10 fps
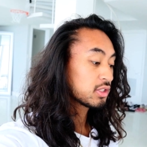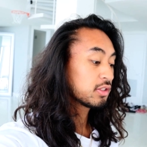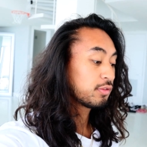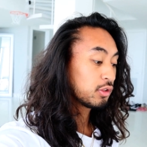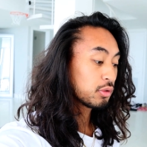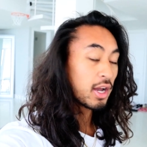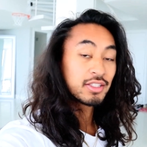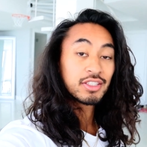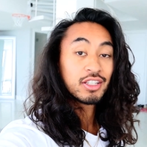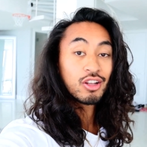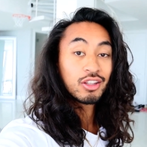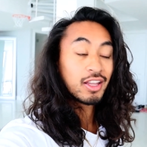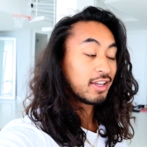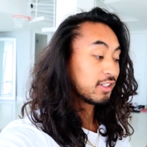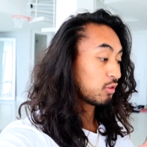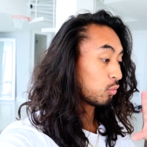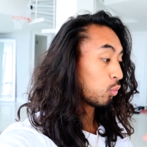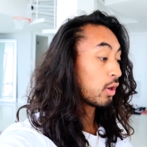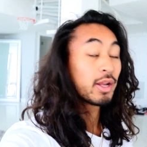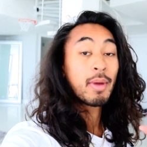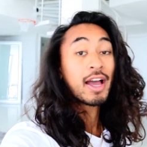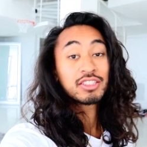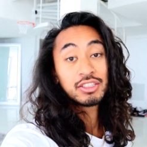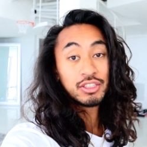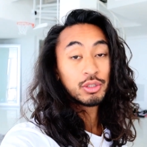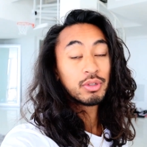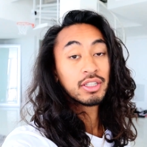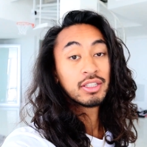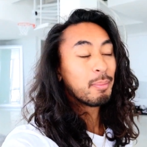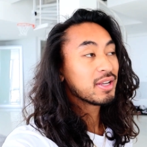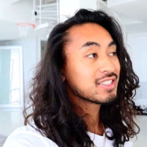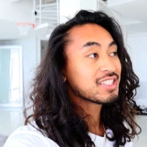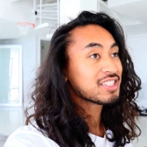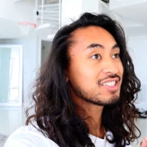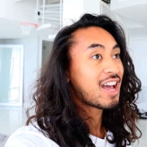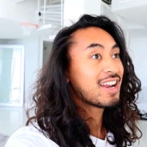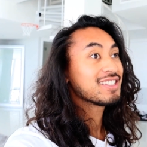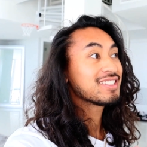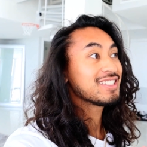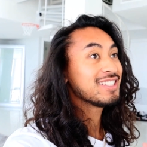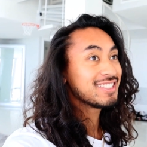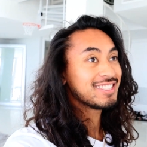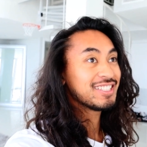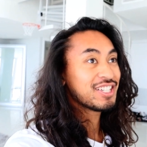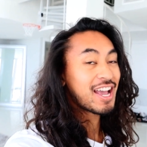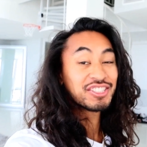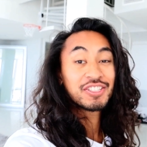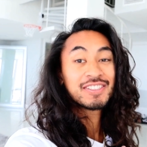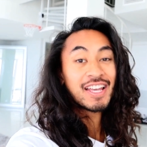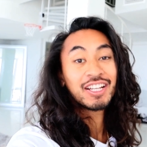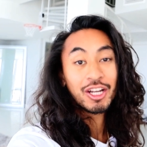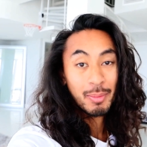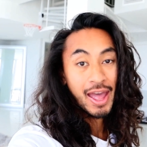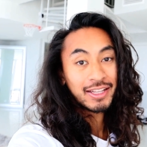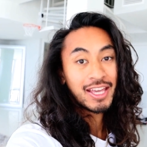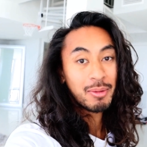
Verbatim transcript: Just to fill you guys in on like what I'm actually doing. A business is not as easy as just setting up ad